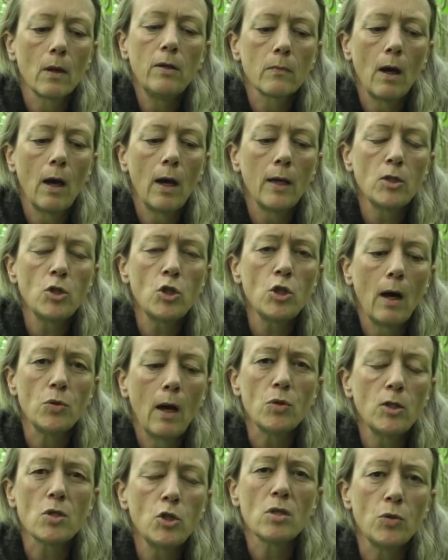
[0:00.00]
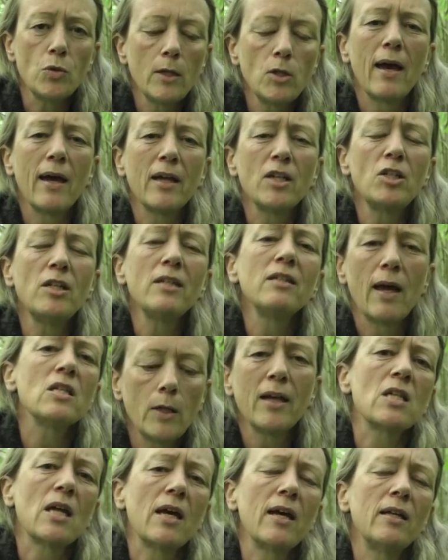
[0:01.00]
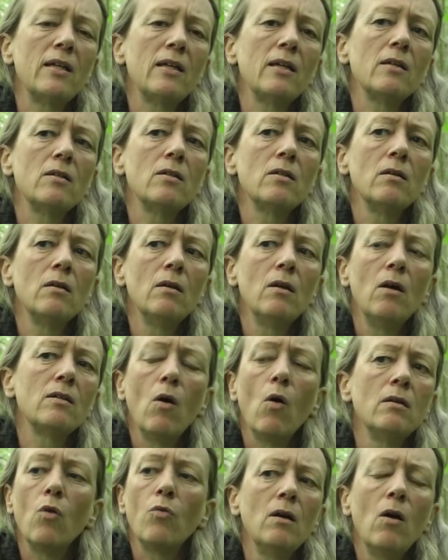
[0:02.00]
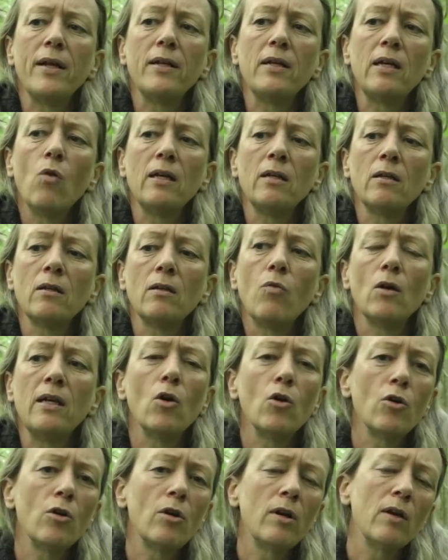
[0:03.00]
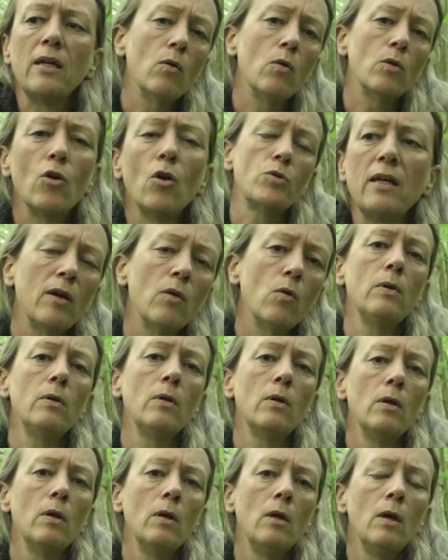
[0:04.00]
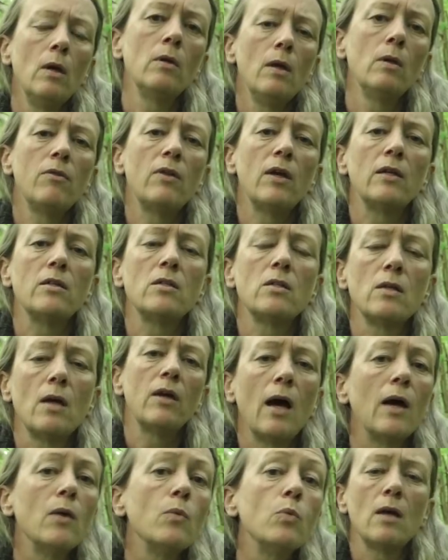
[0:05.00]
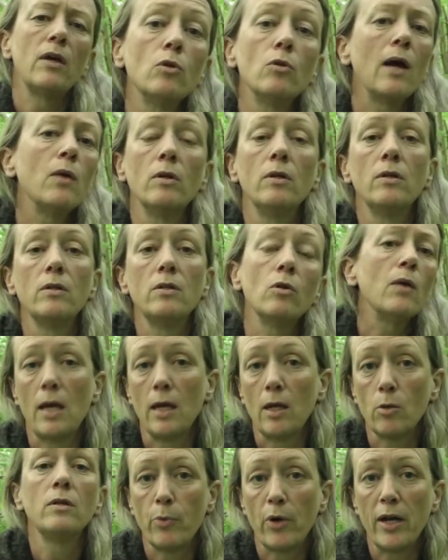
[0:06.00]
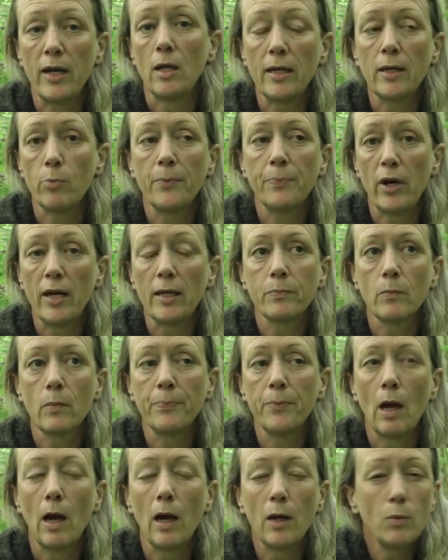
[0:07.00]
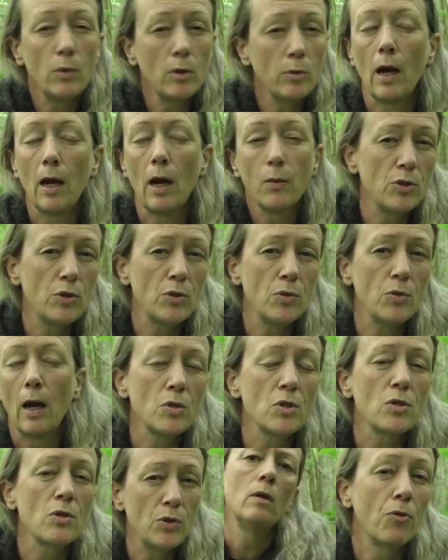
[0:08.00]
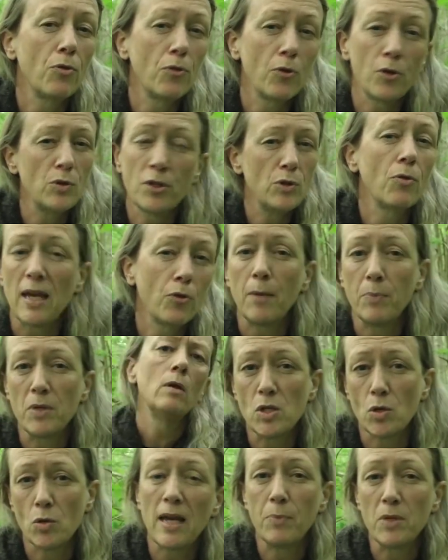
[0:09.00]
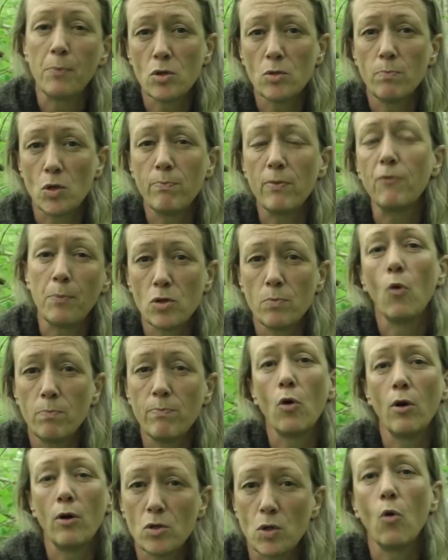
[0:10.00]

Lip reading: I choose, and I actually decided already in the early autumn, that I will take a break. I will produce 30 episodes before